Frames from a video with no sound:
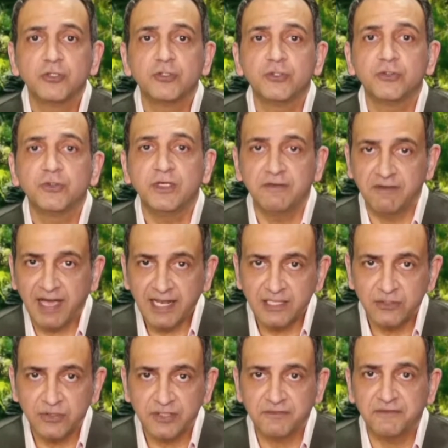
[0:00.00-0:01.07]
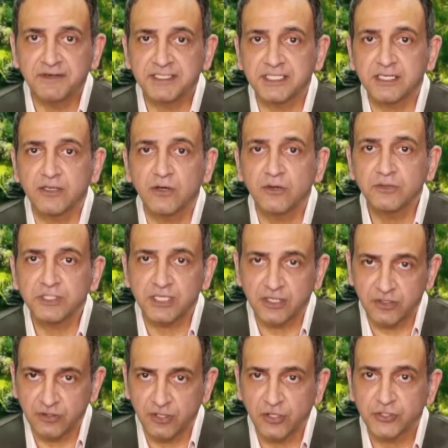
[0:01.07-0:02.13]
to evaluate physical,
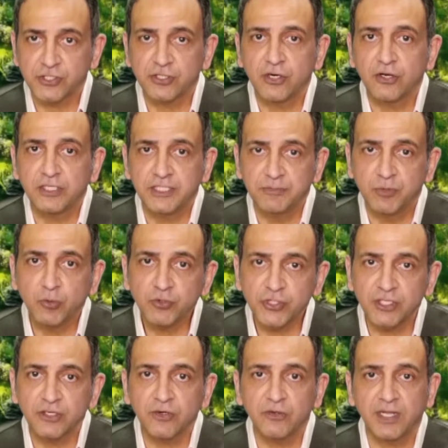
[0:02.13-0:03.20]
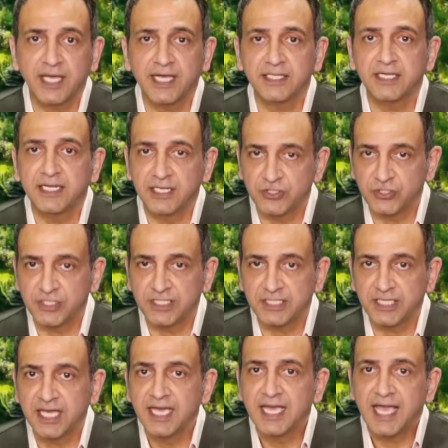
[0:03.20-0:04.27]
psychological, emotional, and
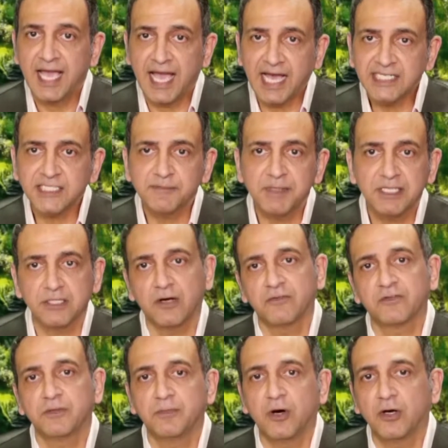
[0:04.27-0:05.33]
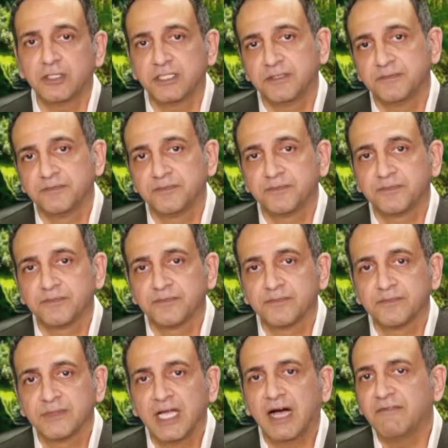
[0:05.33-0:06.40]
energetic aspect of the body.
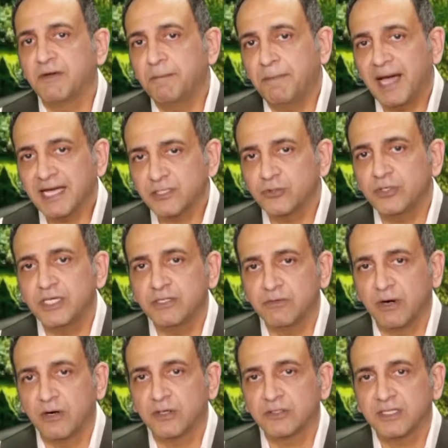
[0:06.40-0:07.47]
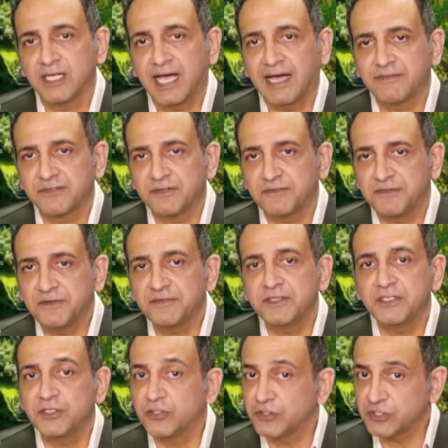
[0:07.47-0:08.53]
I went back to Iran after
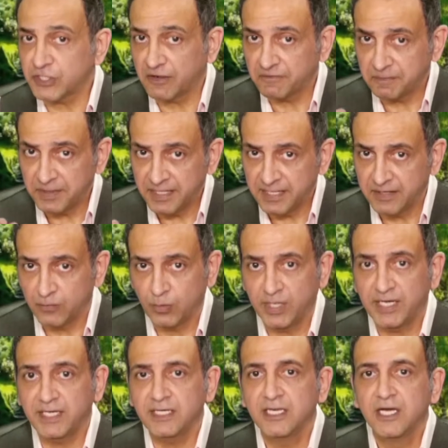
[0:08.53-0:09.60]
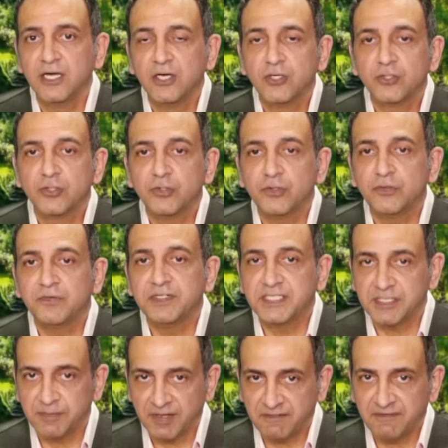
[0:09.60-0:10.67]
15 years of being away to
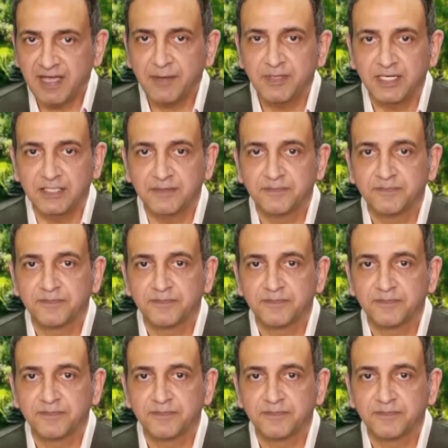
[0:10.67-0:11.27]
visit my family.